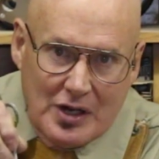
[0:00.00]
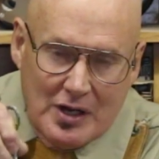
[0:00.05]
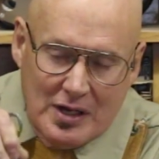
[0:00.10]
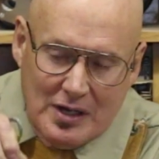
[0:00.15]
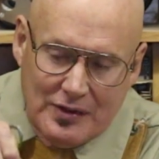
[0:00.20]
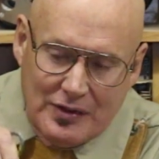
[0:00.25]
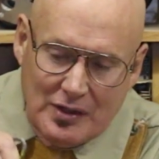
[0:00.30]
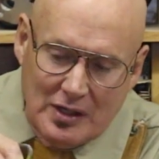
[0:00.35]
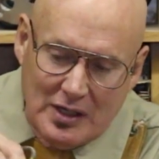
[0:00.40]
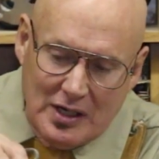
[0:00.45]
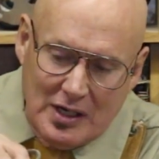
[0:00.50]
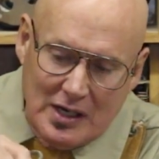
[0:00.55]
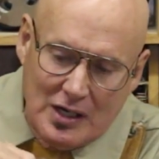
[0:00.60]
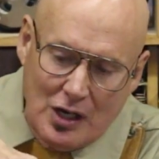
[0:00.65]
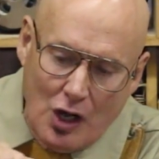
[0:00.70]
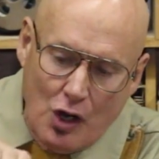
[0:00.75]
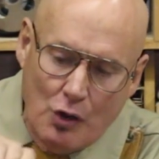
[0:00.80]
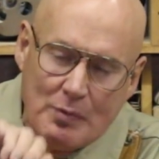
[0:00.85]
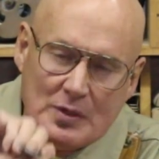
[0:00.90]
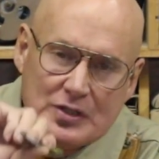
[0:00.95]
underneath the lid and
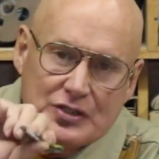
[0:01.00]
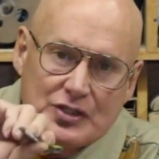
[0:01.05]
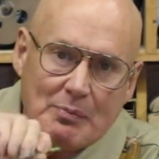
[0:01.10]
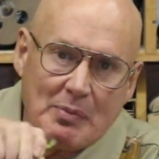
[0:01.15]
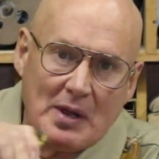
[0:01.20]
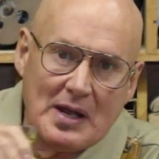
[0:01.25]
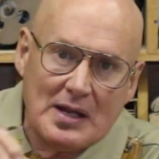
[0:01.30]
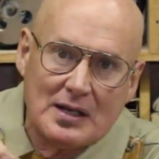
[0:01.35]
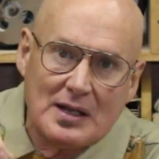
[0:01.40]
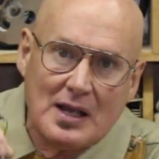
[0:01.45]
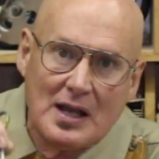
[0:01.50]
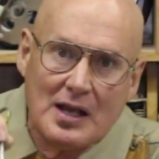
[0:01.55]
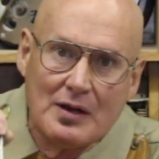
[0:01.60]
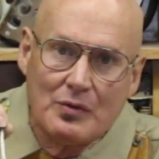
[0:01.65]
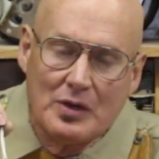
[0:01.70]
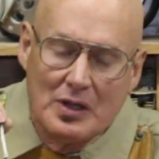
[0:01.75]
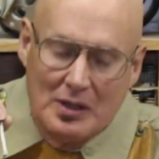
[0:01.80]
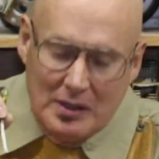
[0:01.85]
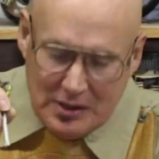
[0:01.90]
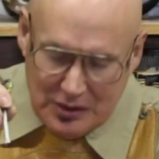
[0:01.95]
opens the paint can
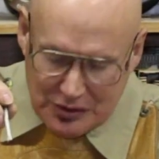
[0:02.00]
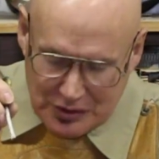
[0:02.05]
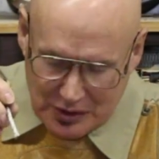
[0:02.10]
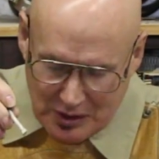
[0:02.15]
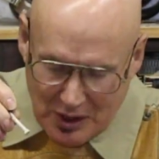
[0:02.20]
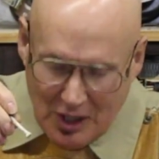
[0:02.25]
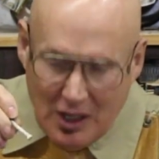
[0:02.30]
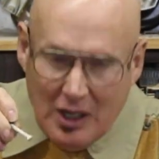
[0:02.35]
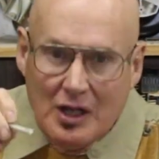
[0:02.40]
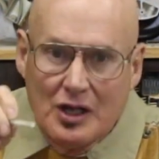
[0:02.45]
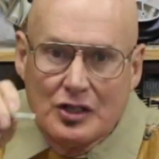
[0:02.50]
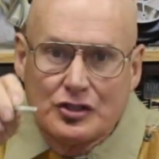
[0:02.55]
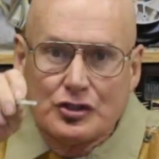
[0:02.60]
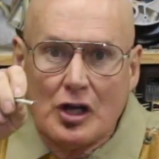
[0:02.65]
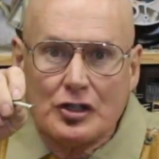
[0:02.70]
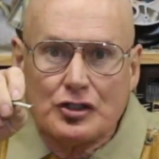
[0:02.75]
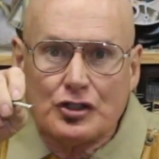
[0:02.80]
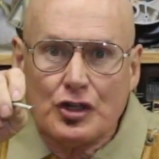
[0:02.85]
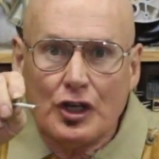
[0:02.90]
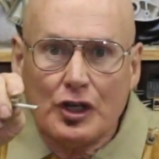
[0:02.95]
real easy. So
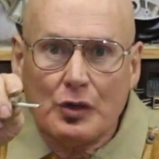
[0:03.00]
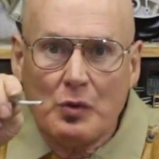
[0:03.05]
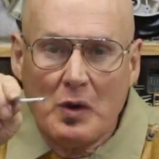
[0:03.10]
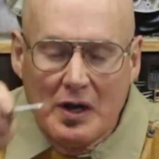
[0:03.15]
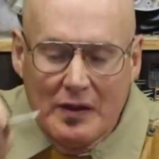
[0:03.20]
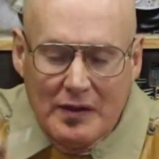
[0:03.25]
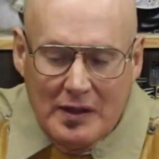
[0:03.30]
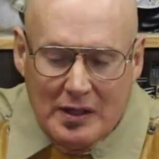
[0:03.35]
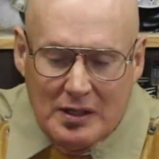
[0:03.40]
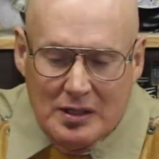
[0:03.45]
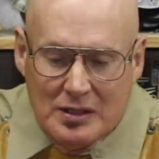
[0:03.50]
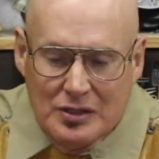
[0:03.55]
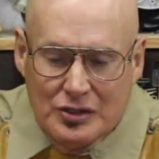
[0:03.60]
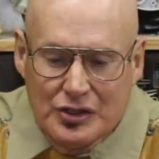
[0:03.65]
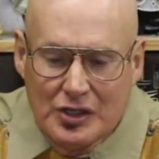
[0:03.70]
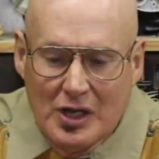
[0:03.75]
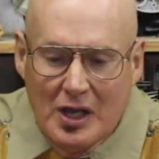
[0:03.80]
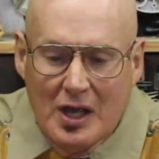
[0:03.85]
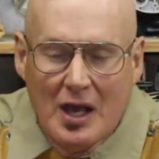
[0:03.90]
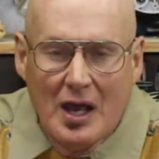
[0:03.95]
I took one of
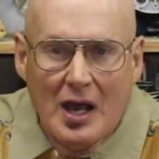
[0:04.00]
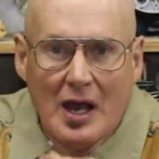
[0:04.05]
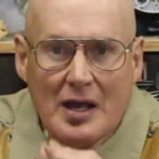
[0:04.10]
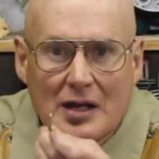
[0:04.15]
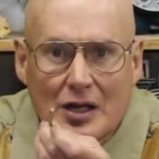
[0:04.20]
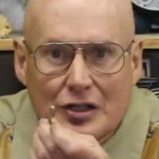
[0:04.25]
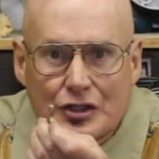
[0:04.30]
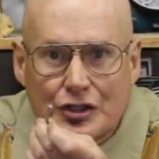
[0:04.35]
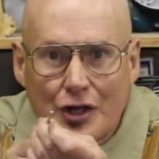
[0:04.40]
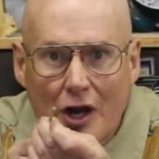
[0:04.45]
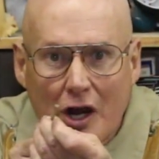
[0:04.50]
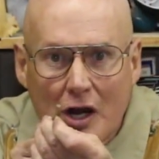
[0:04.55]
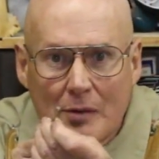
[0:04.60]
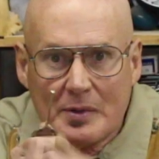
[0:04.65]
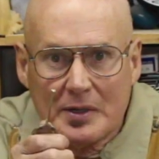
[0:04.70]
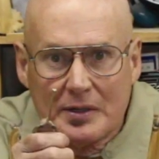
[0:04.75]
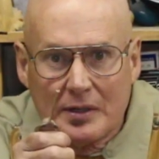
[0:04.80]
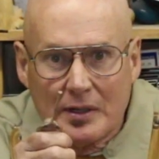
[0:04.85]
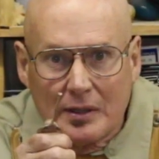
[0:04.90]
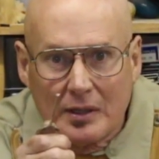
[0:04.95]
these and I
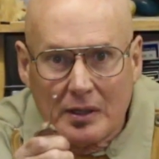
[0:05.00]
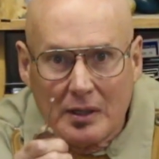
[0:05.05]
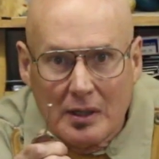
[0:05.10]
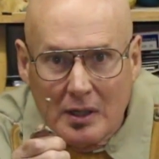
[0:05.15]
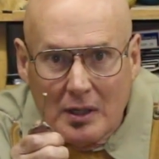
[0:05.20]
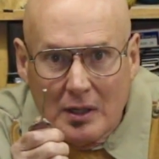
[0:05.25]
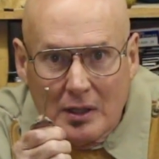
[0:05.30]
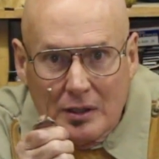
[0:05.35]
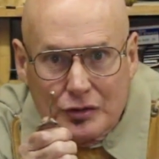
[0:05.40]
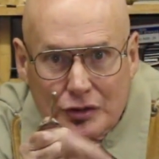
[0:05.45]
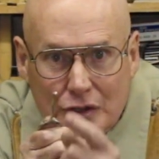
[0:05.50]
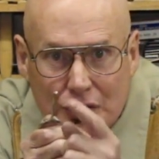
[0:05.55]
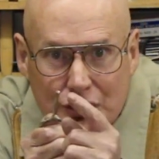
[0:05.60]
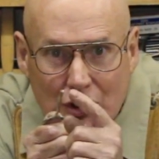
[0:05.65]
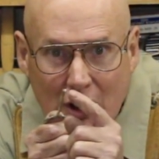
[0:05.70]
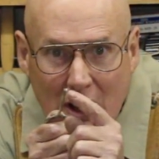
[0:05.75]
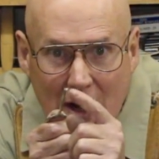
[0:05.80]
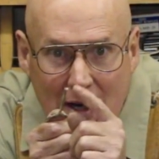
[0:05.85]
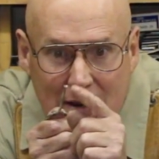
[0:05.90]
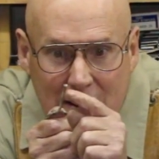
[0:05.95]
sharpened it,
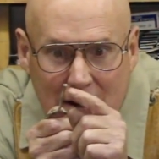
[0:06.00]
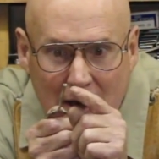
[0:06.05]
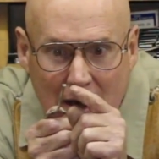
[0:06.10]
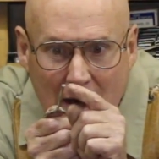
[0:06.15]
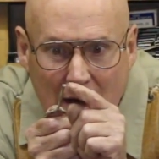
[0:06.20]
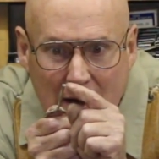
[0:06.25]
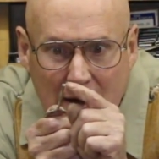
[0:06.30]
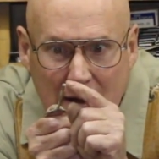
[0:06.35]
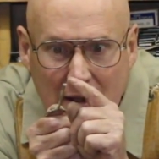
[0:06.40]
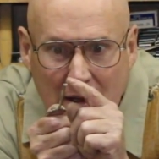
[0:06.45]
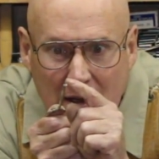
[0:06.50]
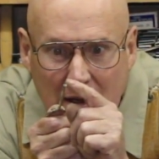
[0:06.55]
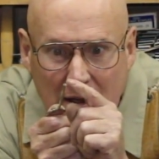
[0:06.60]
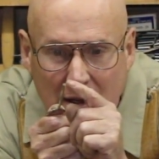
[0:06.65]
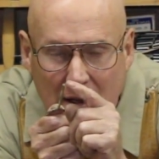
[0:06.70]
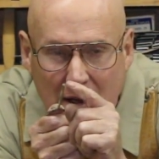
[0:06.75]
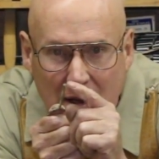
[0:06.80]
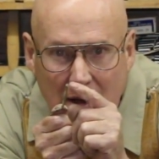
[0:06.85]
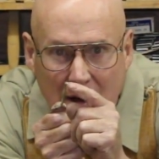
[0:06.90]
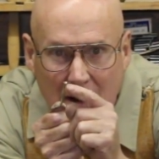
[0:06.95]
just like that.
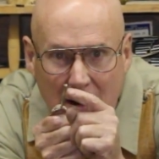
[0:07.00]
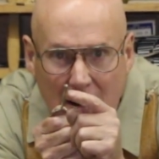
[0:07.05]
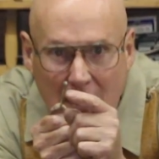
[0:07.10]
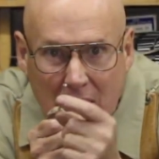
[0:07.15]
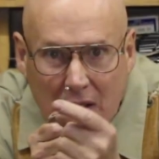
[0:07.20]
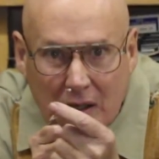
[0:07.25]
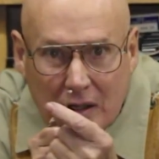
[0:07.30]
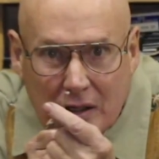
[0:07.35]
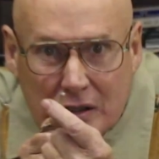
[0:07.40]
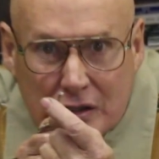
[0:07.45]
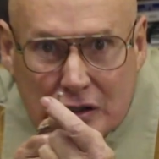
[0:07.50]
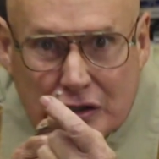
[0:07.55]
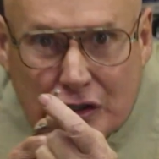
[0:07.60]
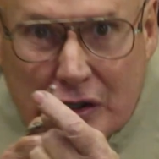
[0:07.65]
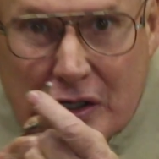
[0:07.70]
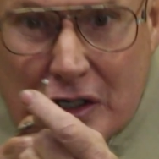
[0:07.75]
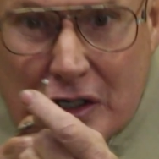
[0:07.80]
So